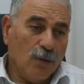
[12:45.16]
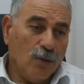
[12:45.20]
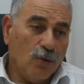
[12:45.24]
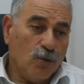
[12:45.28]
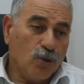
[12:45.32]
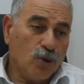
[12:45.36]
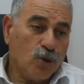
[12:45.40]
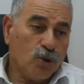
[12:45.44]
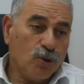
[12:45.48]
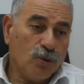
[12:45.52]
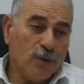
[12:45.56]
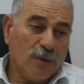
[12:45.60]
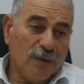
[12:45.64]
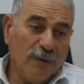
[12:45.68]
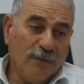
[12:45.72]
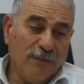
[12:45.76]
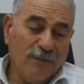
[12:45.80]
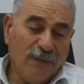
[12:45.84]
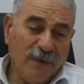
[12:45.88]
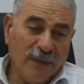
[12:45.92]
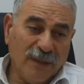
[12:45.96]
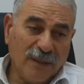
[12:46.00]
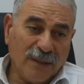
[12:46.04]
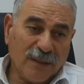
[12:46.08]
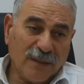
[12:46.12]
Who should
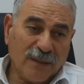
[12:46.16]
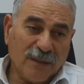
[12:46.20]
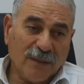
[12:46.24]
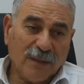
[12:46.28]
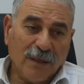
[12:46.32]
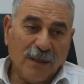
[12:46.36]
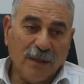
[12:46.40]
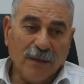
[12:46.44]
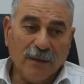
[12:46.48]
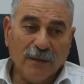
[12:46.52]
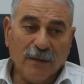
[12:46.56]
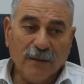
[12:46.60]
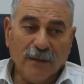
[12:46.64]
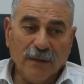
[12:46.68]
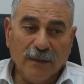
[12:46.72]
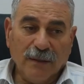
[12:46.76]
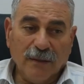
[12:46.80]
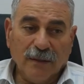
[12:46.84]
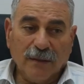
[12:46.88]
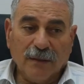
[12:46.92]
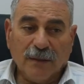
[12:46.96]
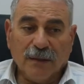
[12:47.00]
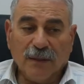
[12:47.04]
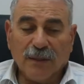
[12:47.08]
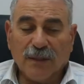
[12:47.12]
invest? I
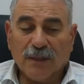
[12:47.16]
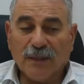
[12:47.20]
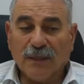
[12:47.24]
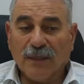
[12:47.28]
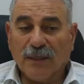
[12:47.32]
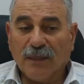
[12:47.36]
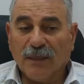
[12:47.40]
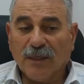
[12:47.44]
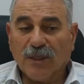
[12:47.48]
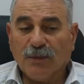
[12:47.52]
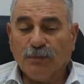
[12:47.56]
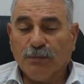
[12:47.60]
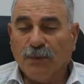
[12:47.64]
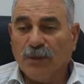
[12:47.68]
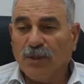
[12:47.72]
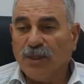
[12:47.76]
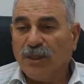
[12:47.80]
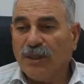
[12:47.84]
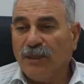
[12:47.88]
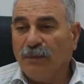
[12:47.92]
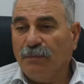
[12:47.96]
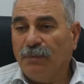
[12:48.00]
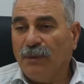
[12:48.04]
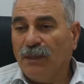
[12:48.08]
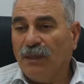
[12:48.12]
think it's the
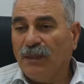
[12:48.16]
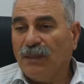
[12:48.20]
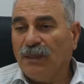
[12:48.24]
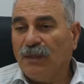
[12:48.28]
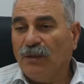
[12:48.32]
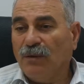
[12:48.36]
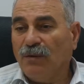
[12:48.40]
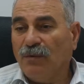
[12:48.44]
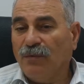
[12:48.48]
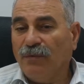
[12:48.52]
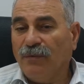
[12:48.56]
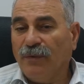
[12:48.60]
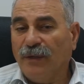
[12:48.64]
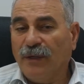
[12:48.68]
responsibility of